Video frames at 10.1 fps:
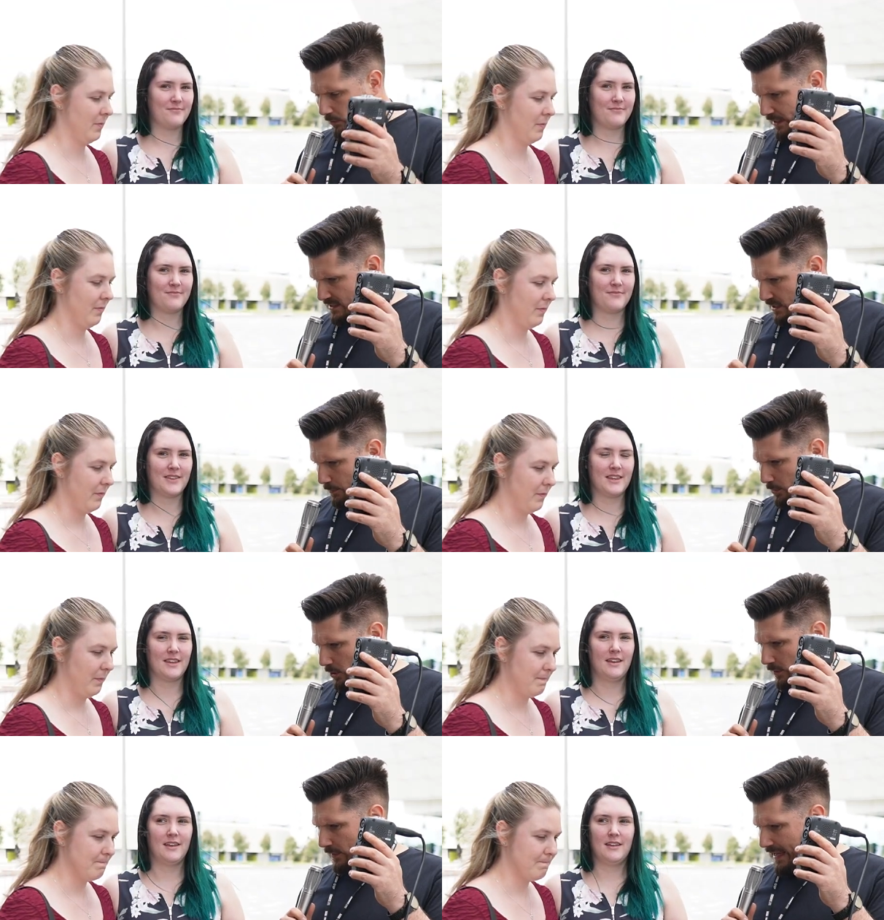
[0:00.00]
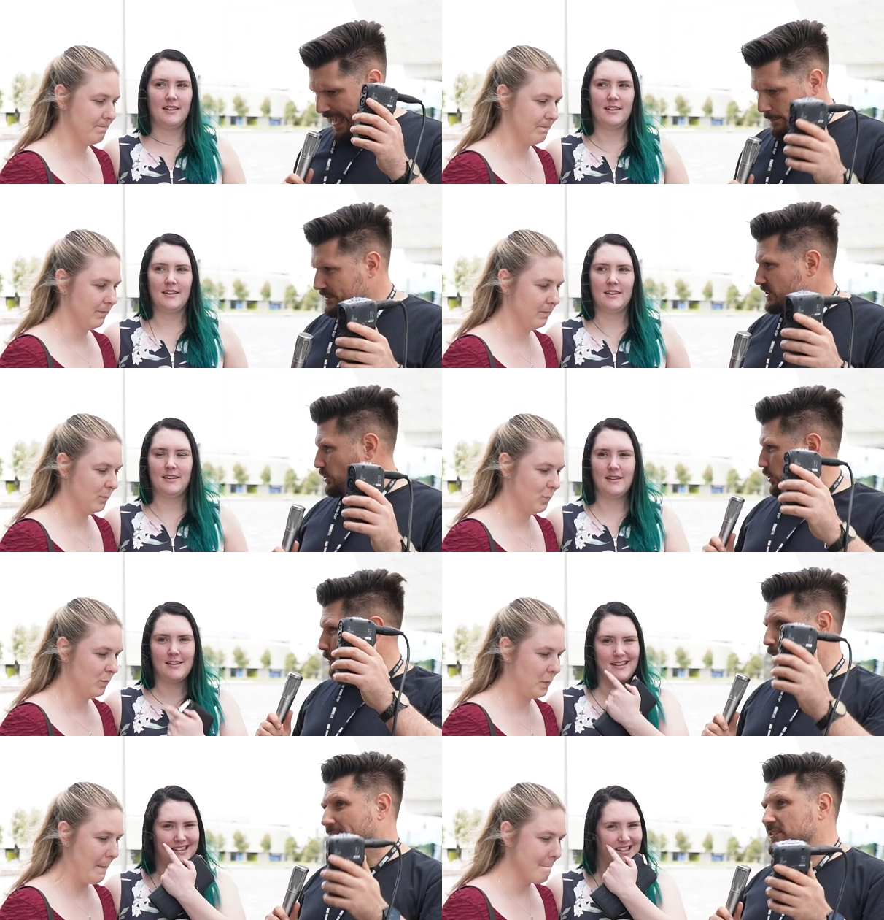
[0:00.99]
Speaker 1: you reckon is going to put on the
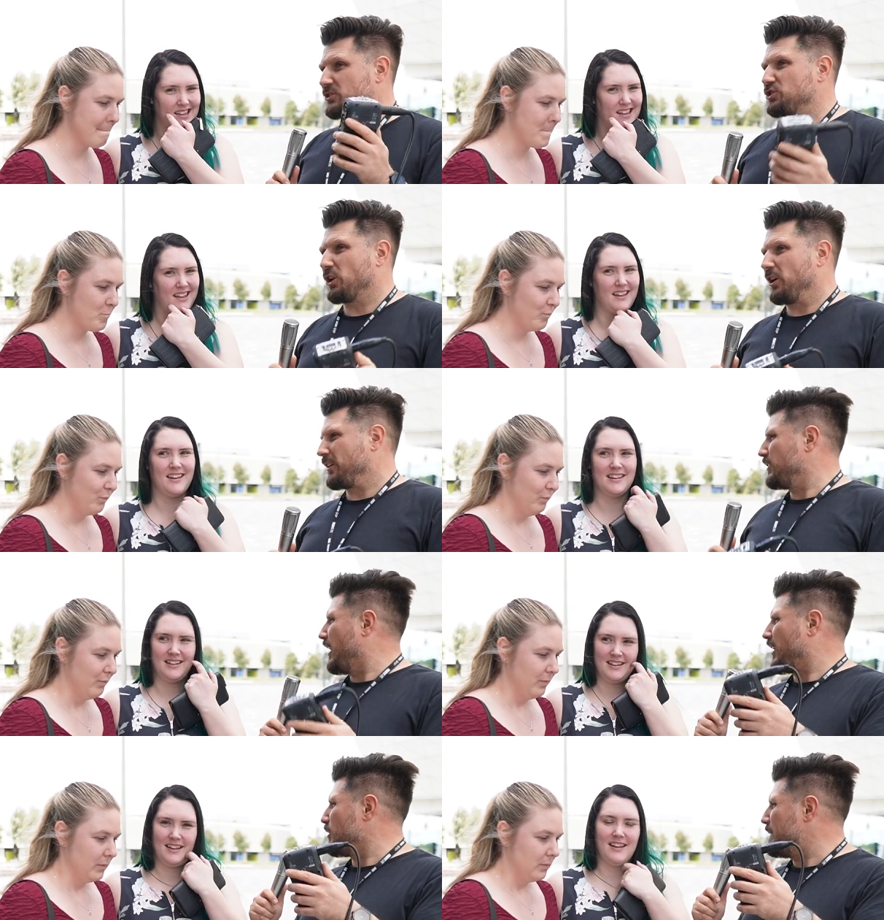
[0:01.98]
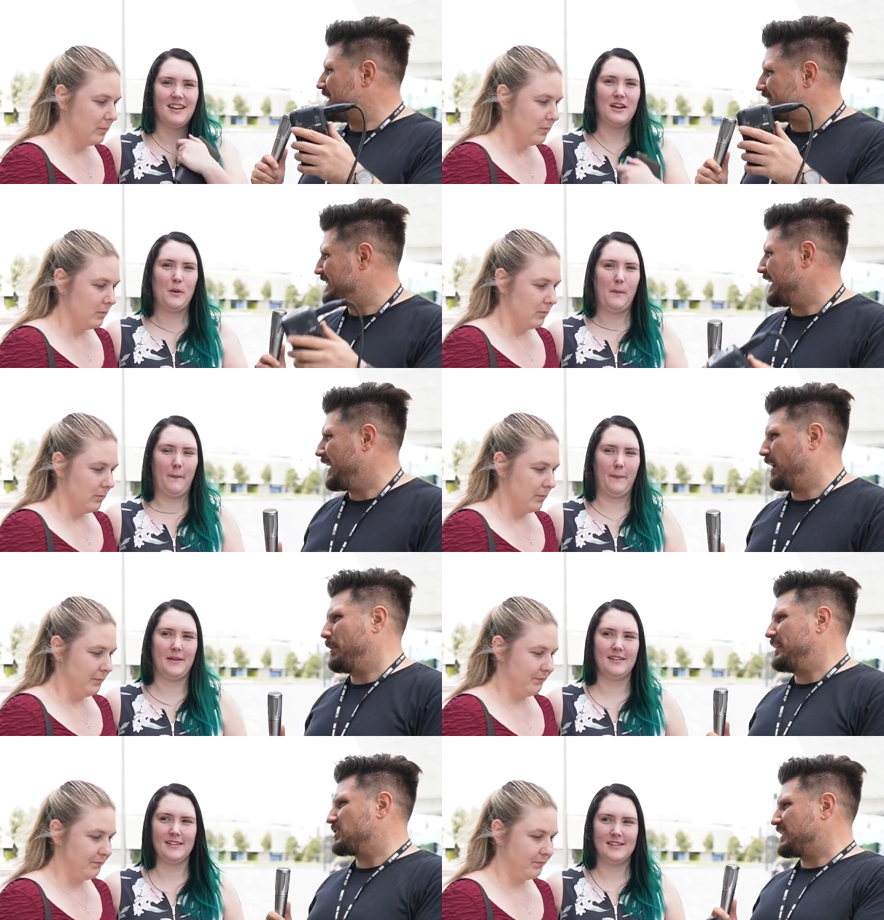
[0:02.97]
absolute best show? I don't, I don't mean singing, I
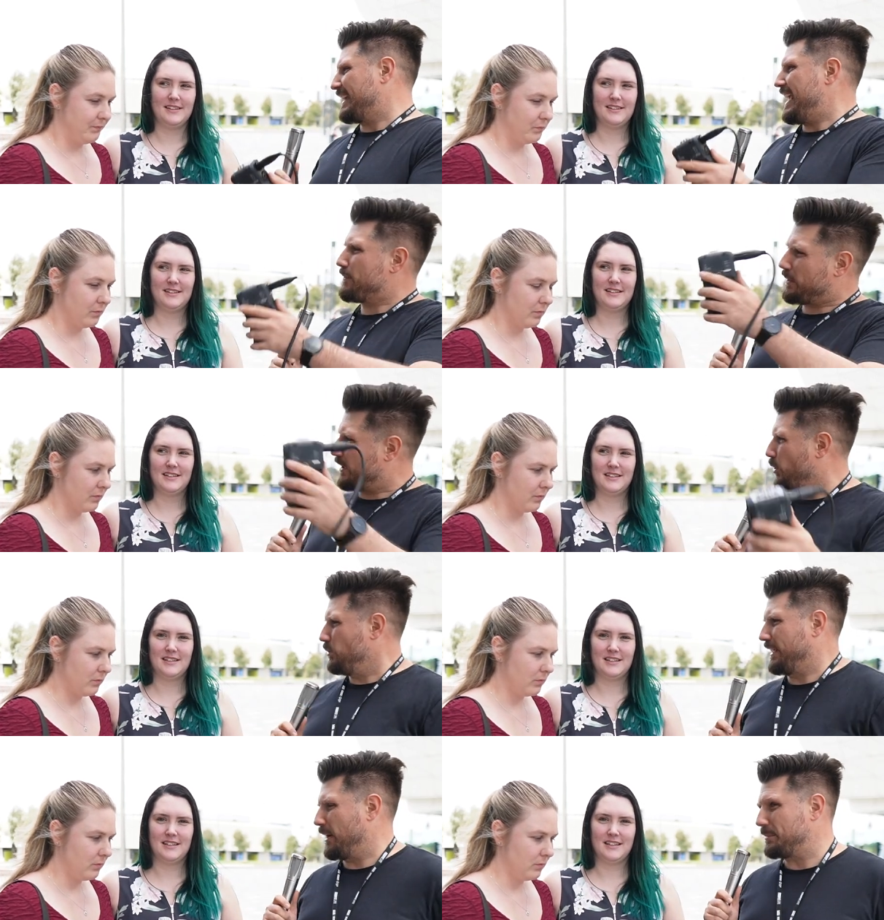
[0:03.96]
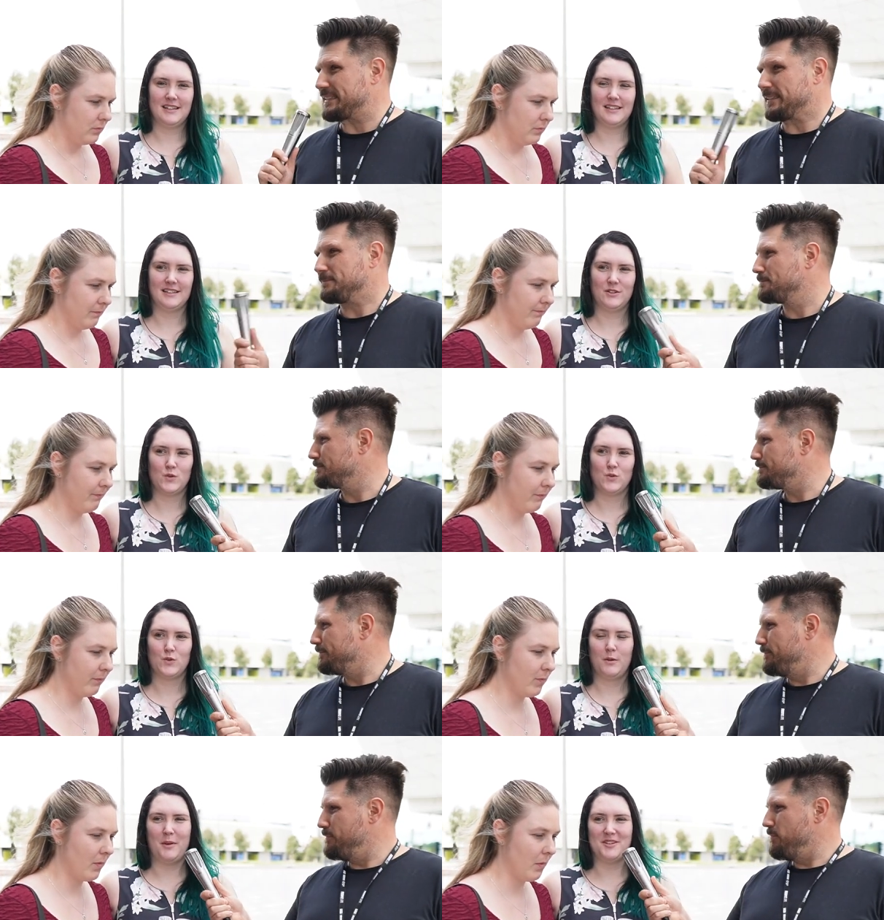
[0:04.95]
mean just like everything all-encompassing.
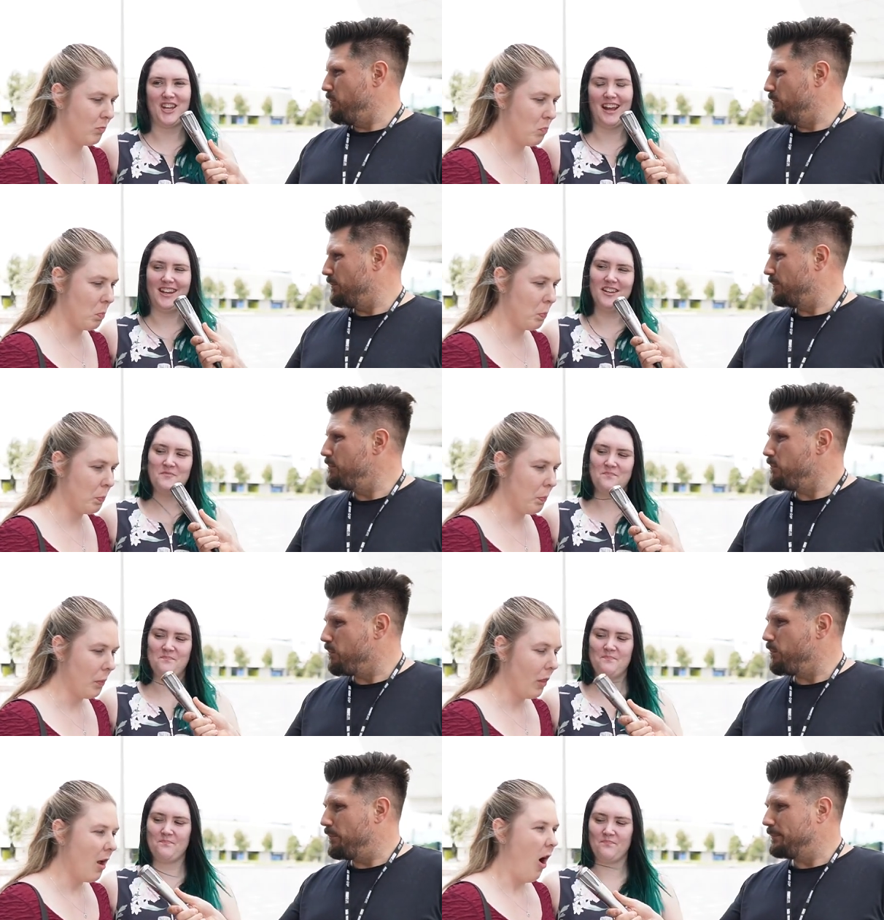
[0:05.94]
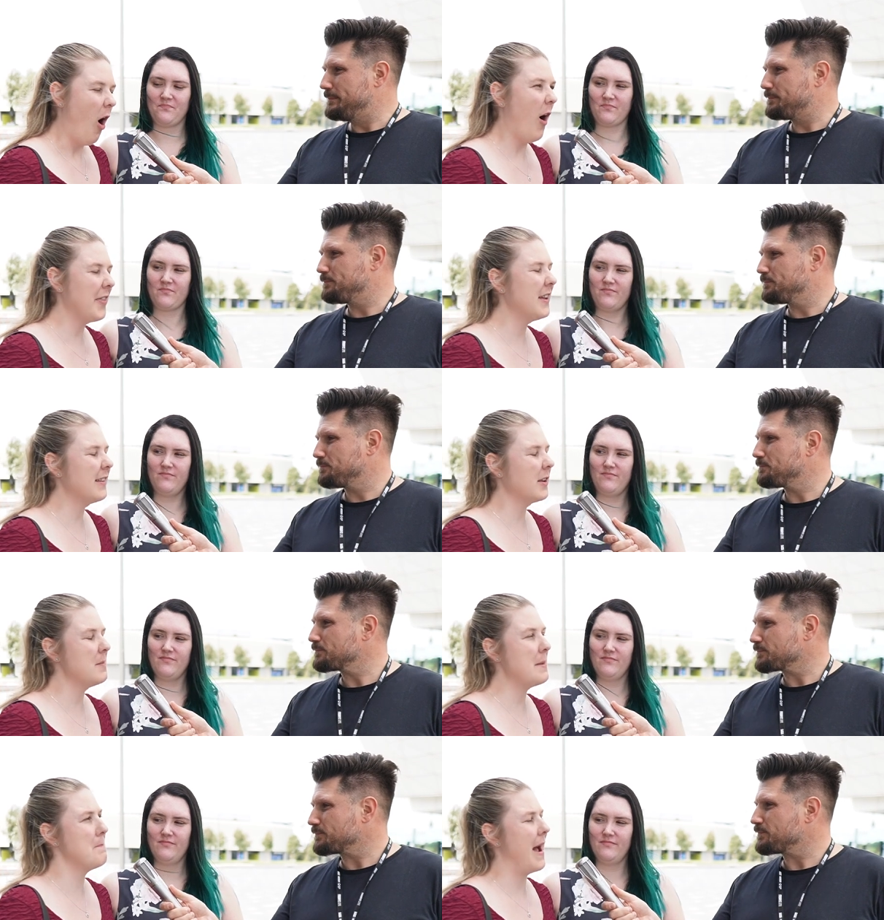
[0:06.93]
Speaker 2: Maybe Shaggy? I think it's going
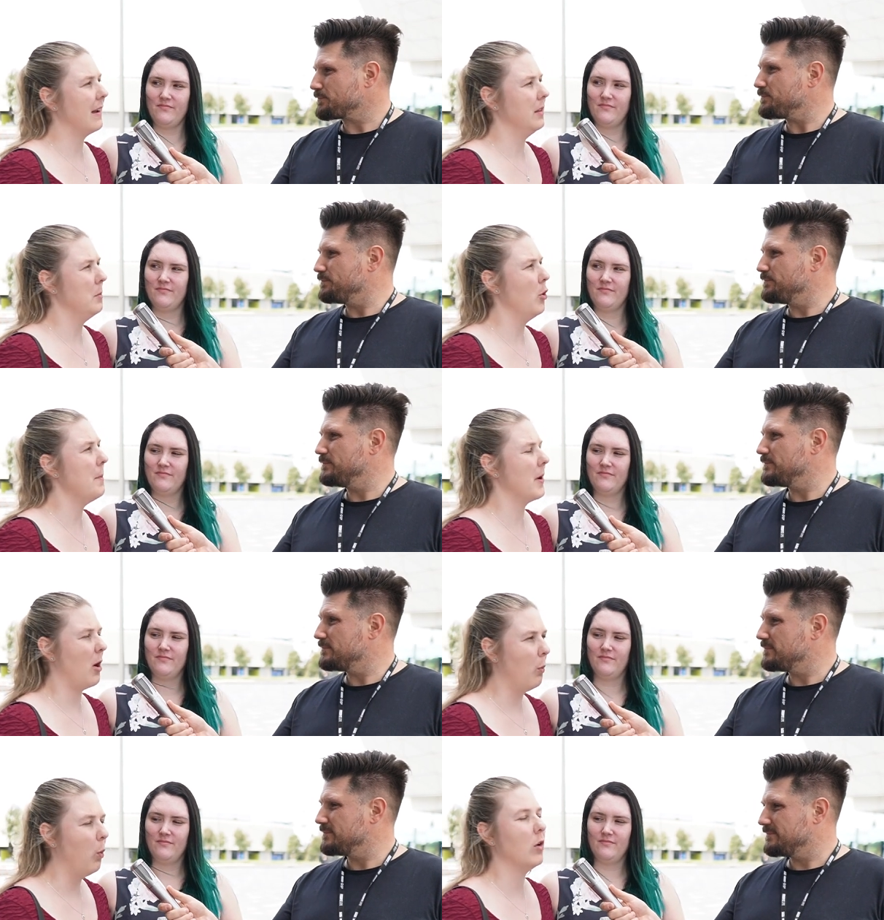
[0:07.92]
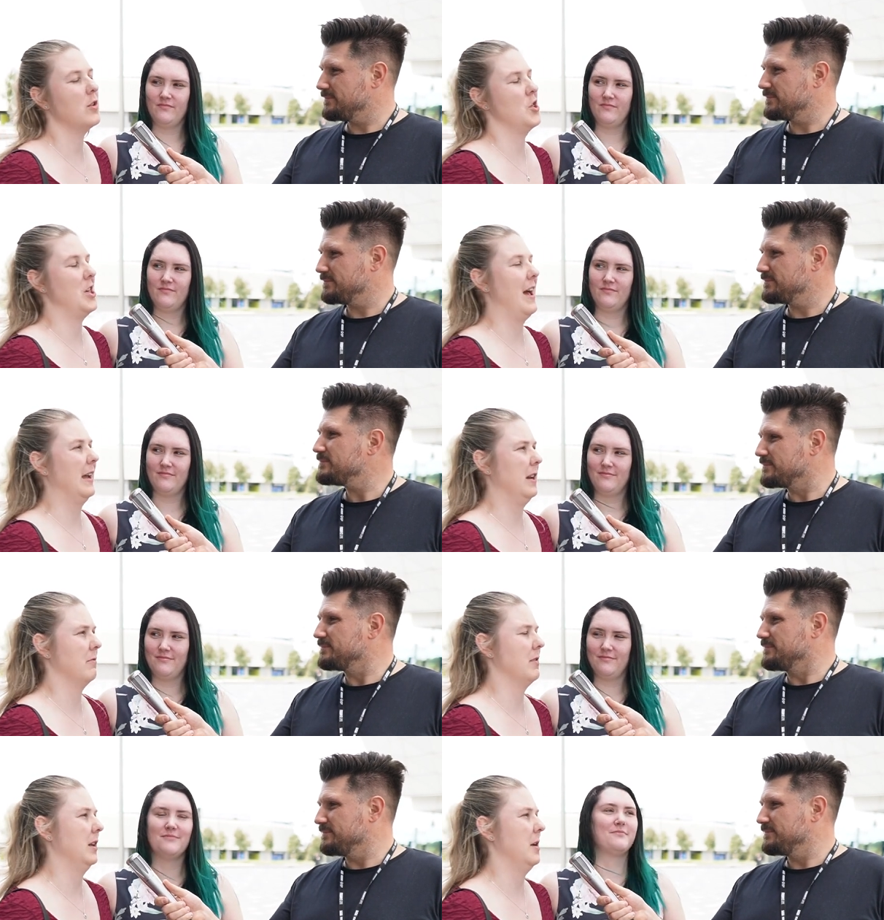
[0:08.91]
to be Macklemore, but I want Shaggy to
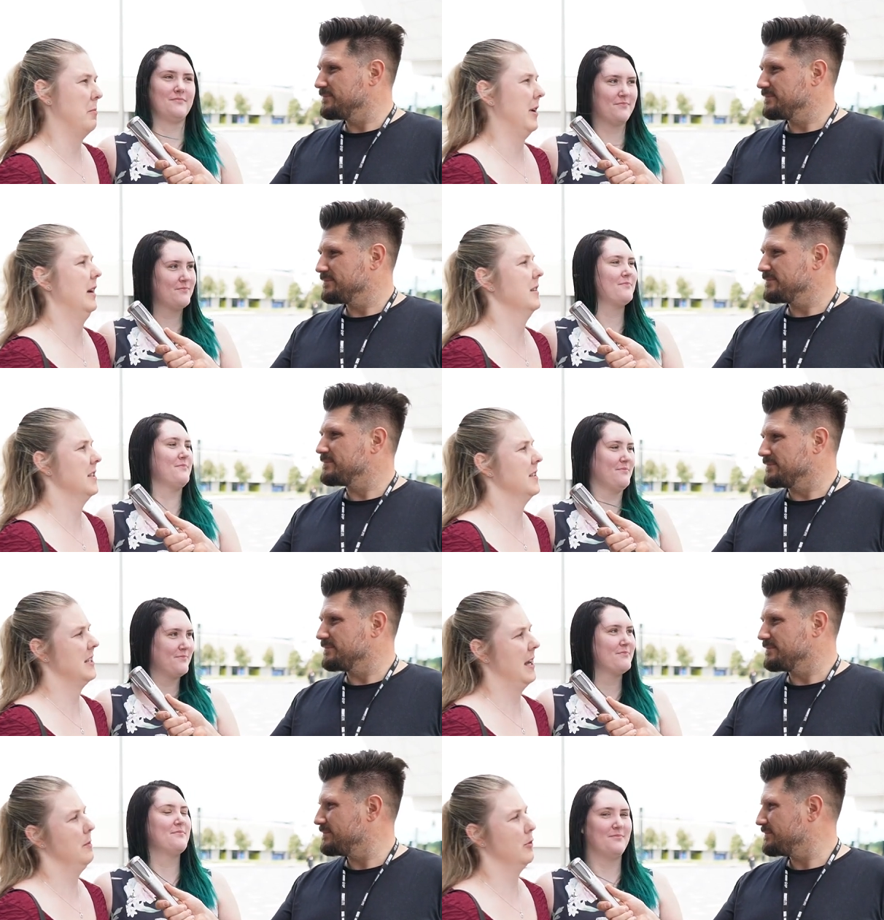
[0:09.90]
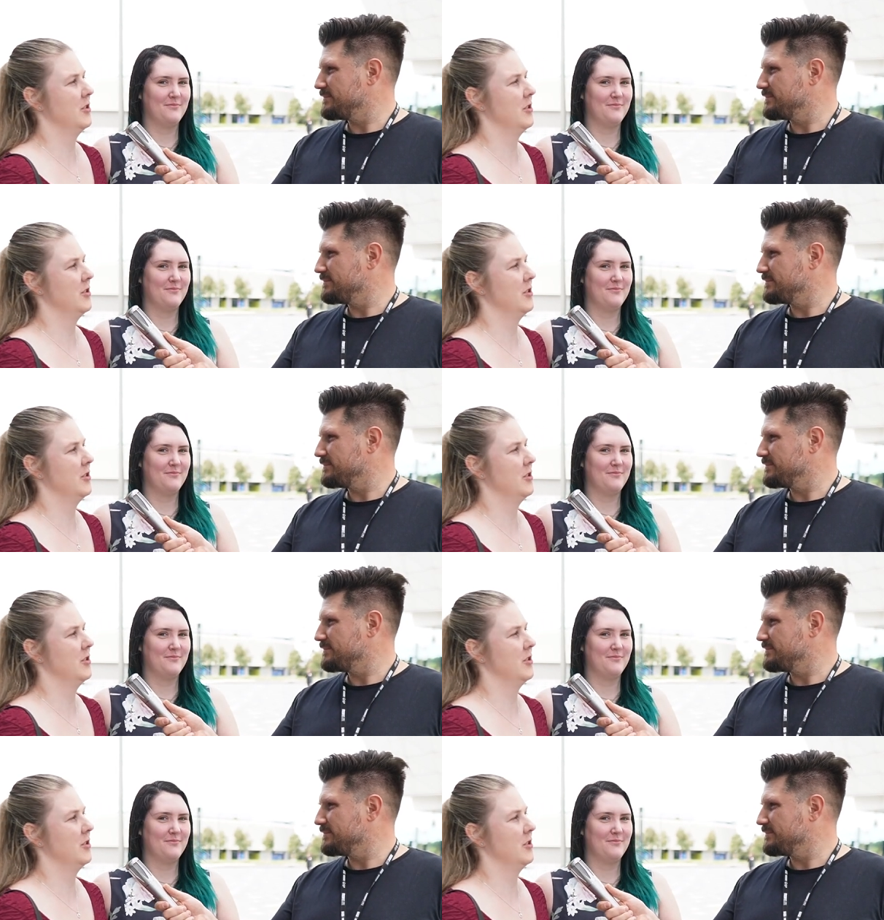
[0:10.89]
really bring it to the table